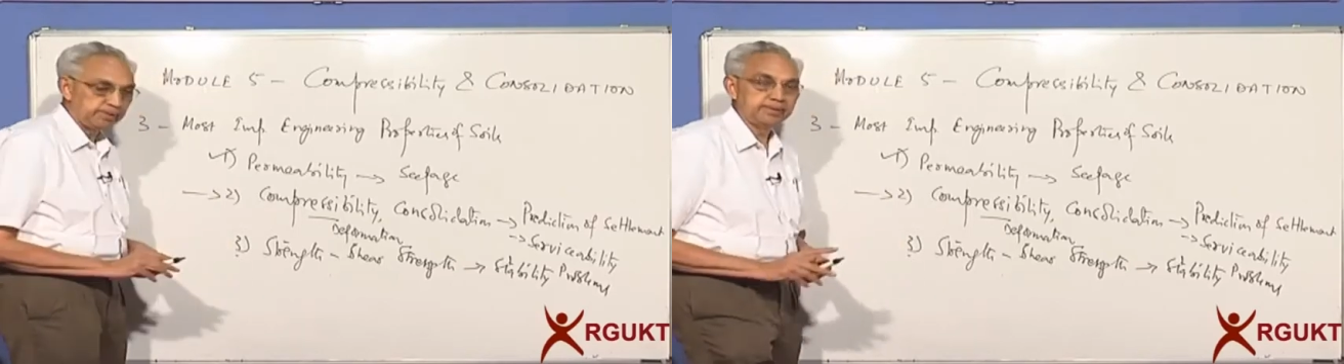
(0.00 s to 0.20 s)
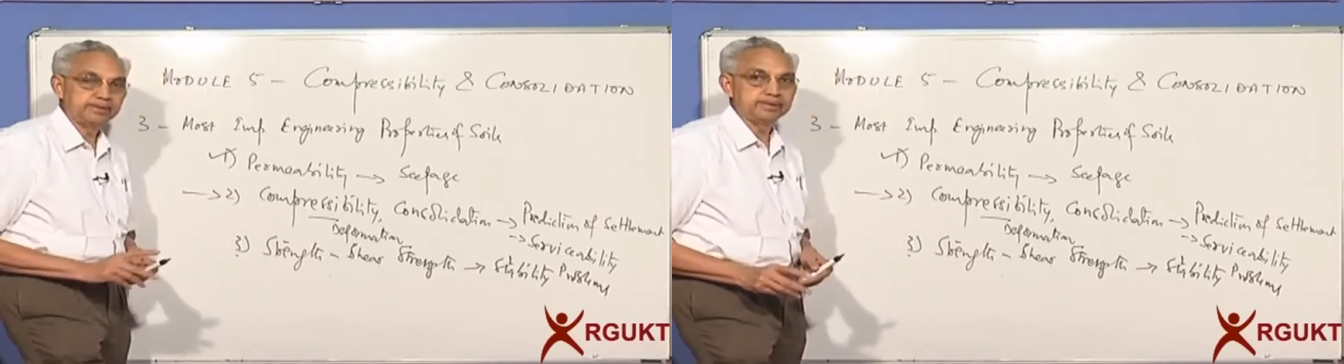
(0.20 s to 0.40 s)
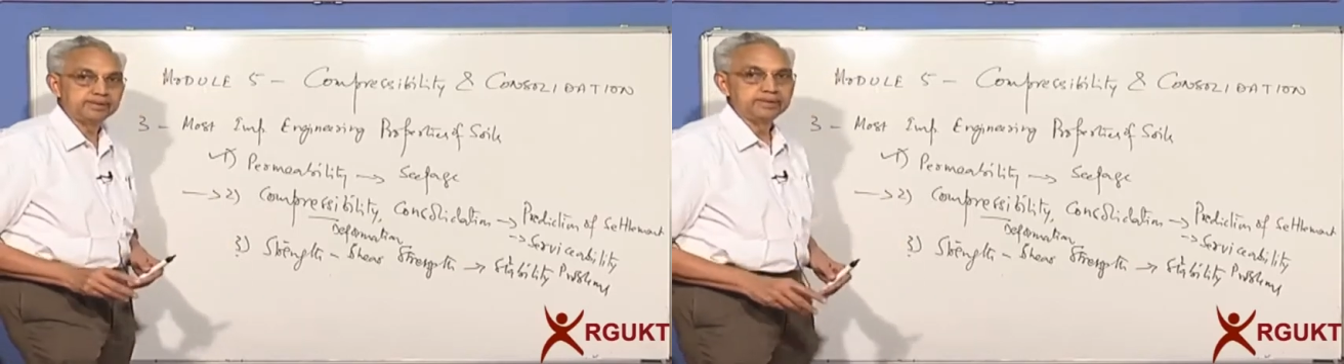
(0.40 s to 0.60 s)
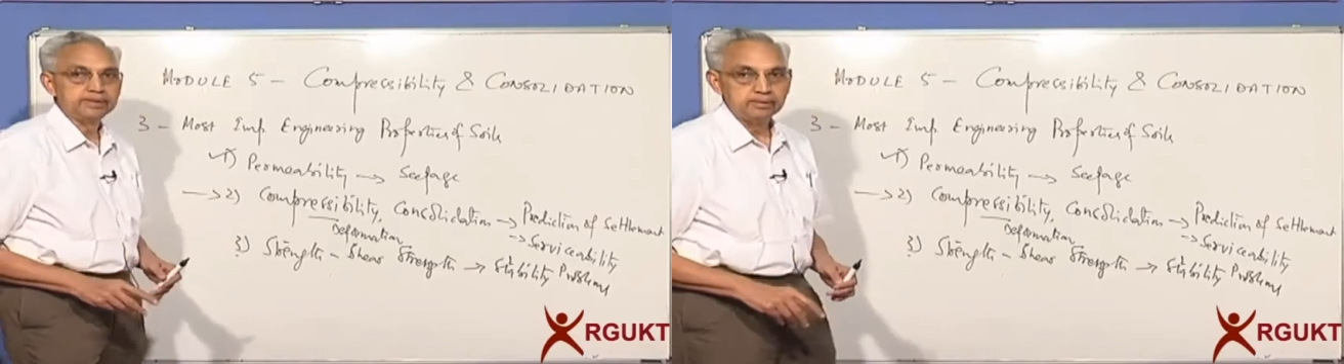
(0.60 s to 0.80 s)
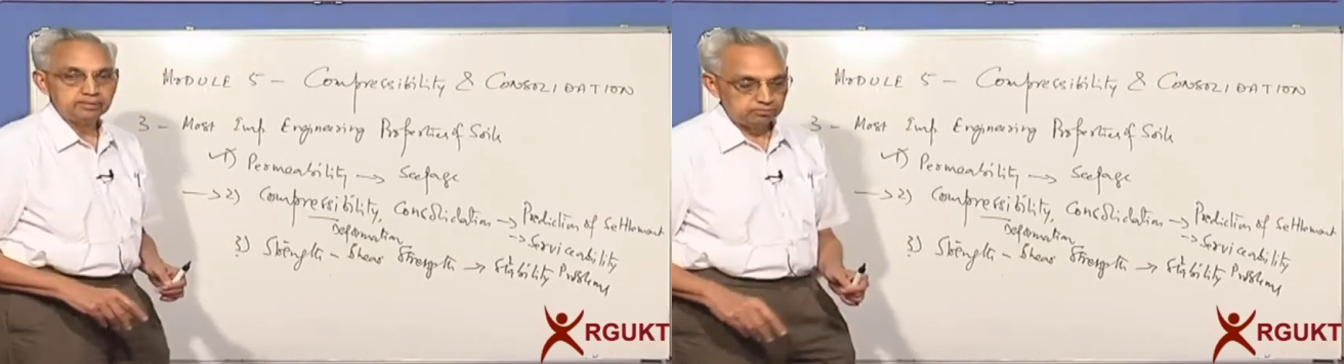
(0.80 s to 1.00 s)
third
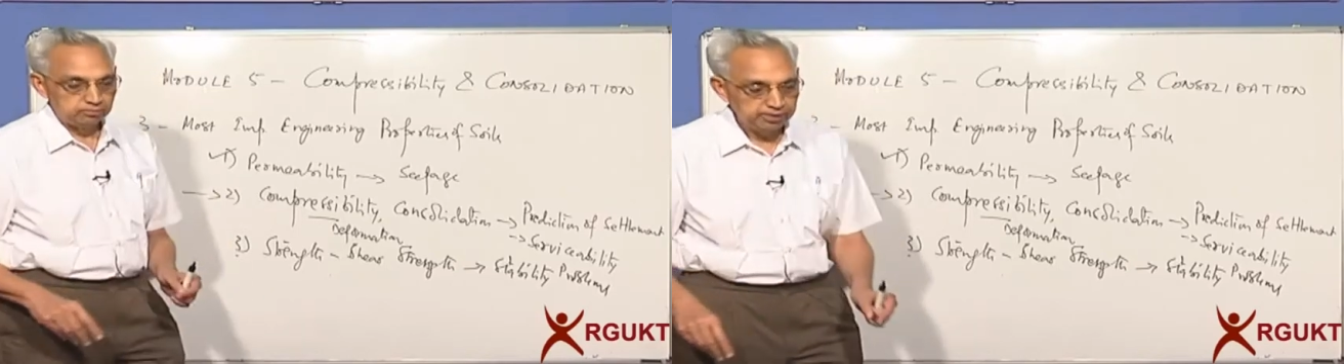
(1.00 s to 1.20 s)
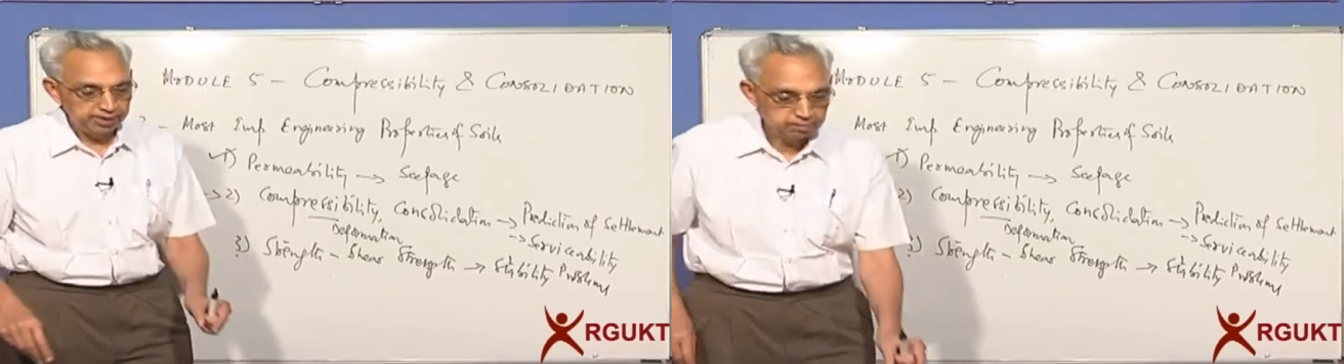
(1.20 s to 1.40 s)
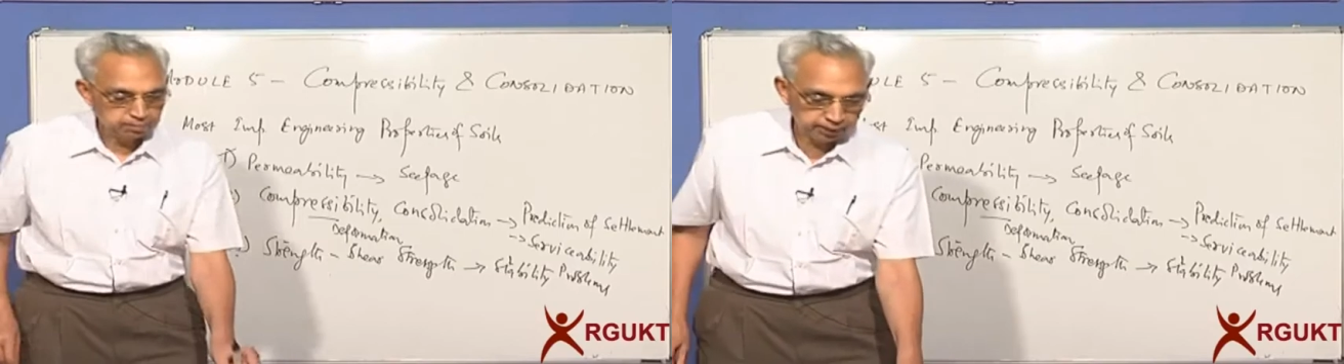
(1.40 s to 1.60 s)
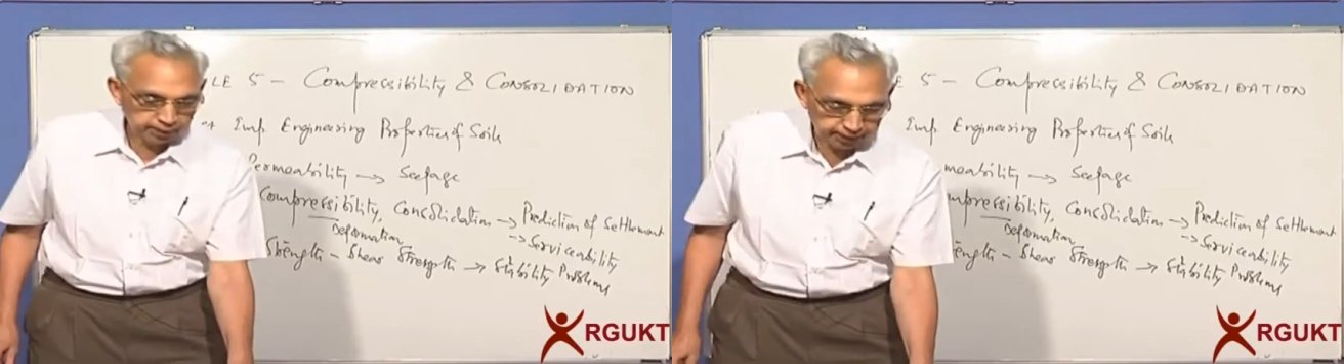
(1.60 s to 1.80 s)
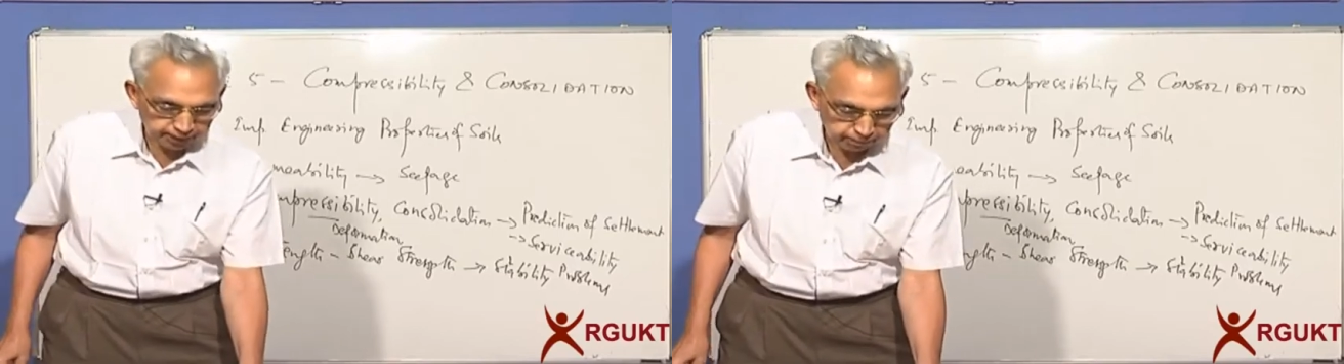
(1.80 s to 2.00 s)
very
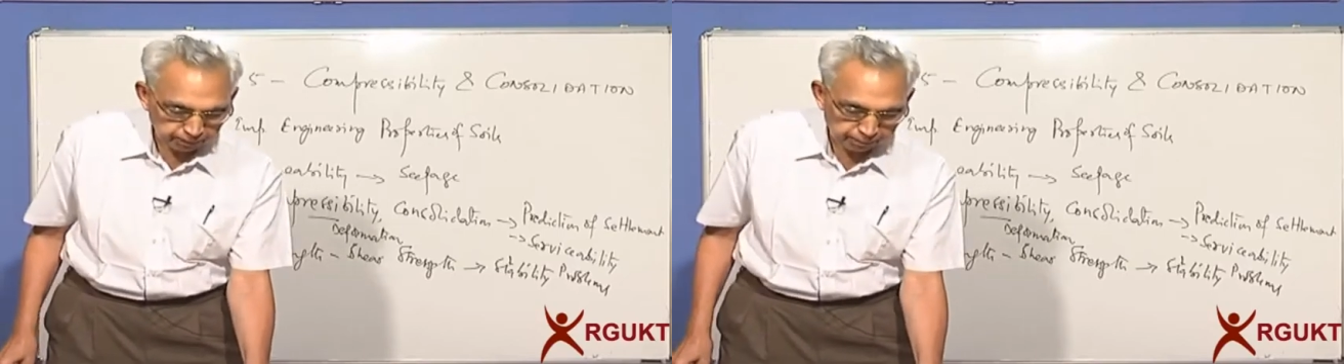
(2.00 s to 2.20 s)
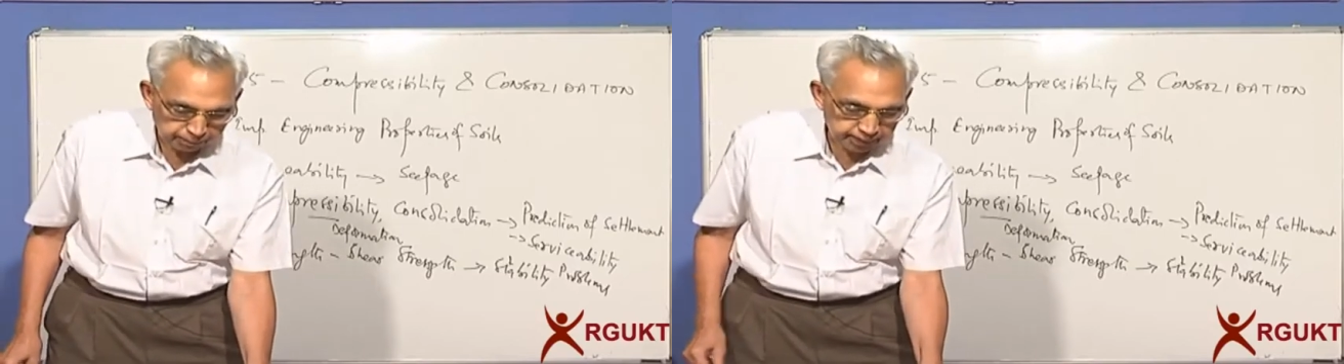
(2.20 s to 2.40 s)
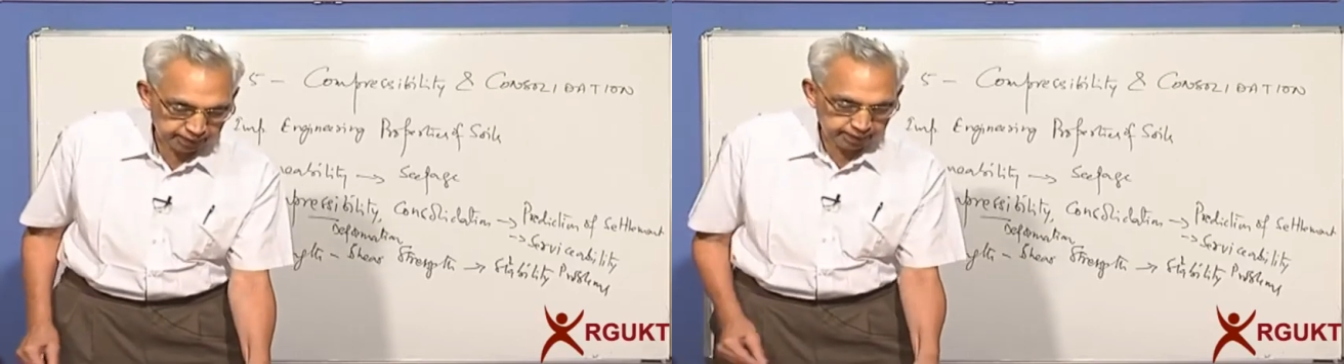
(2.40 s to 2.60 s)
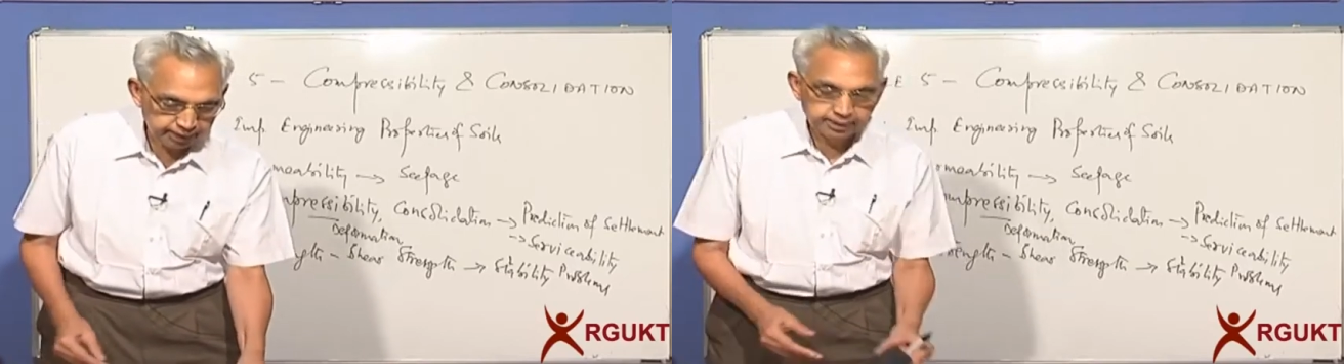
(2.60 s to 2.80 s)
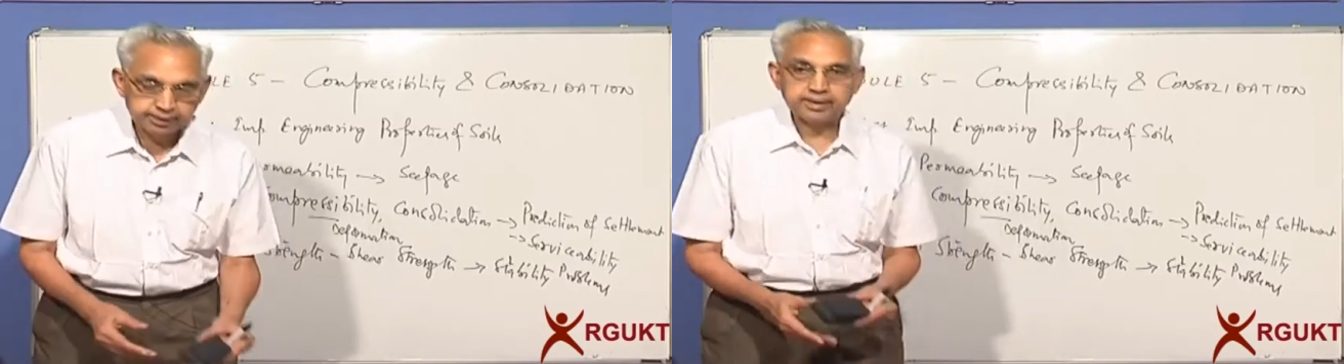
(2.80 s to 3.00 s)
important
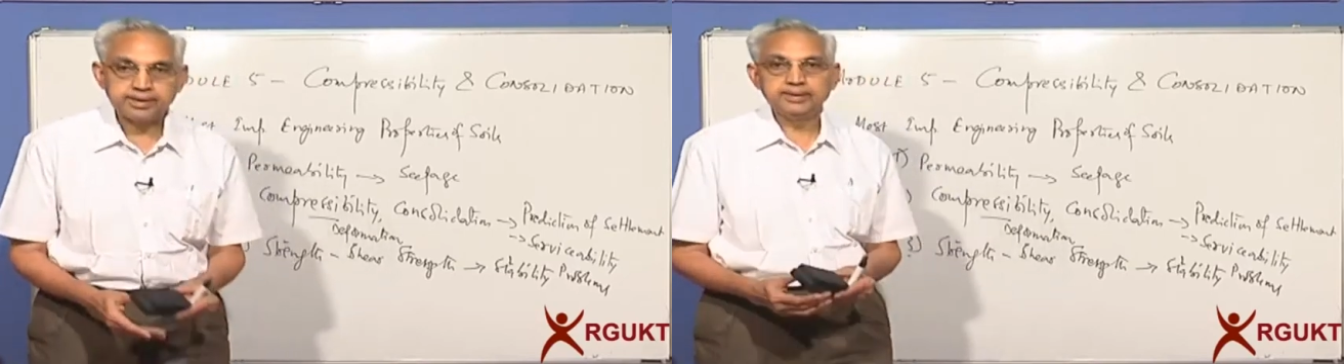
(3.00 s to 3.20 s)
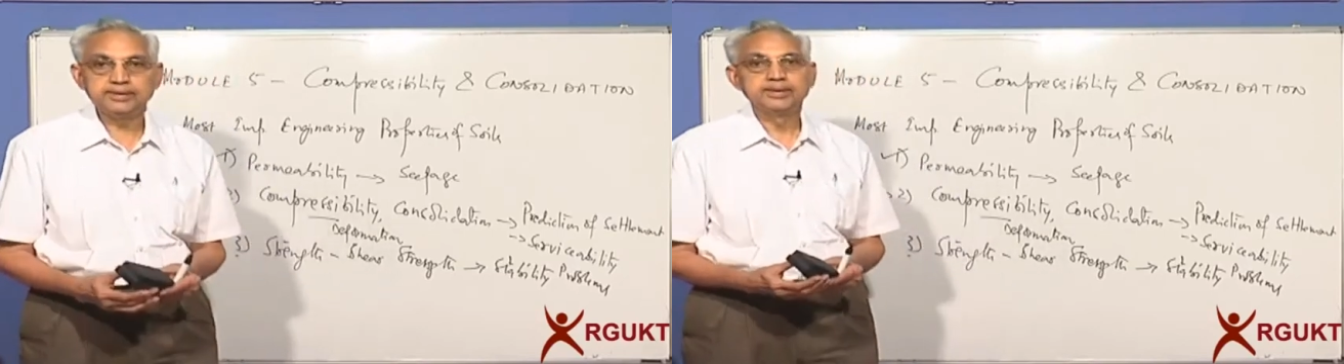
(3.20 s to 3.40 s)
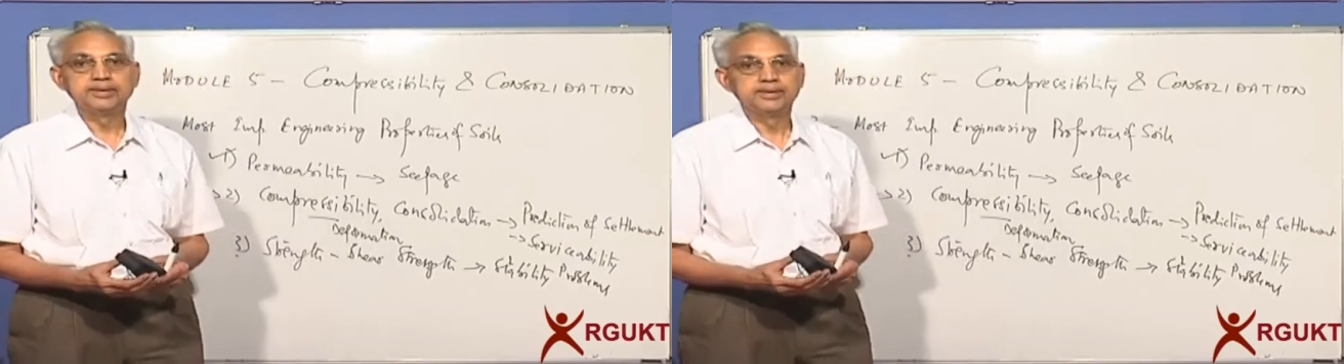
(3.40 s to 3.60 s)
property, that is